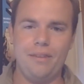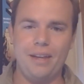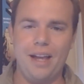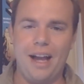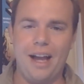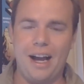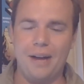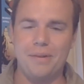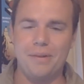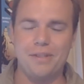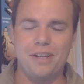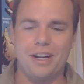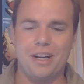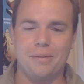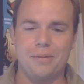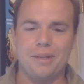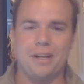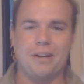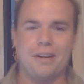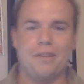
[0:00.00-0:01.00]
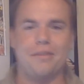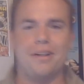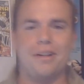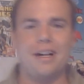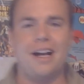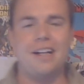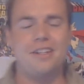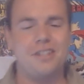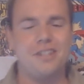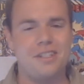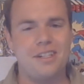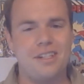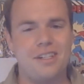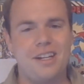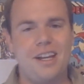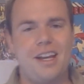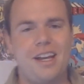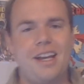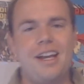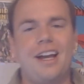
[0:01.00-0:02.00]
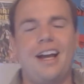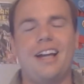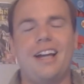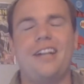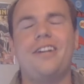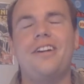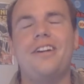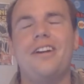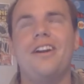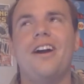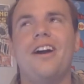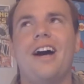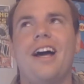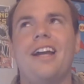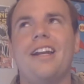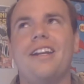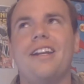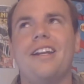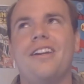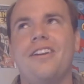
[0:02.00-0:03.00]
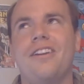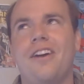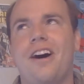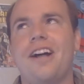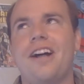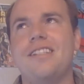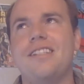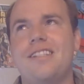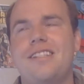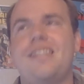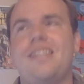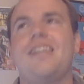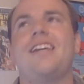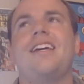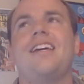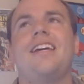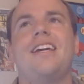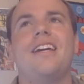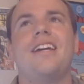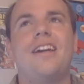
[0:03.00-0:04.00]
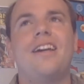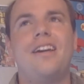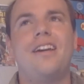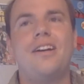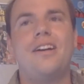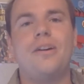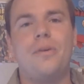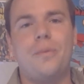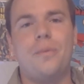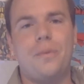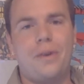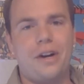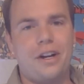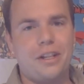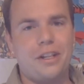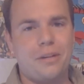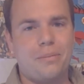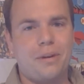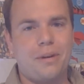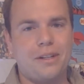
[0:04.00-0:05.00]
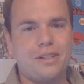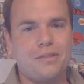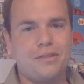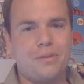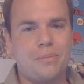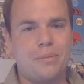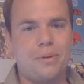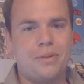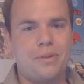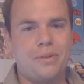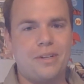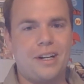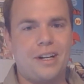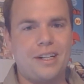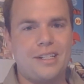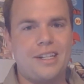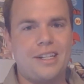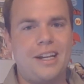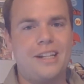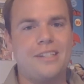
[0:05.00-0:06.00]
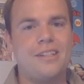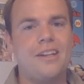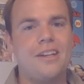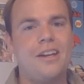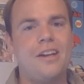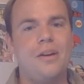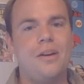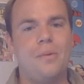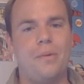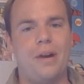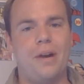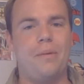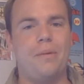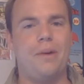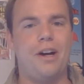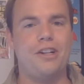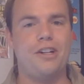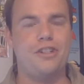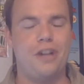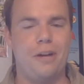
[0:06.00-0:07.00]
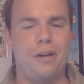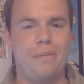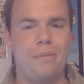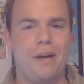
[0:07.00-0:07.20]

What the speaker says: I was not able to get over it. I could not see one of the brothers from Boondock Saints when I watched Sean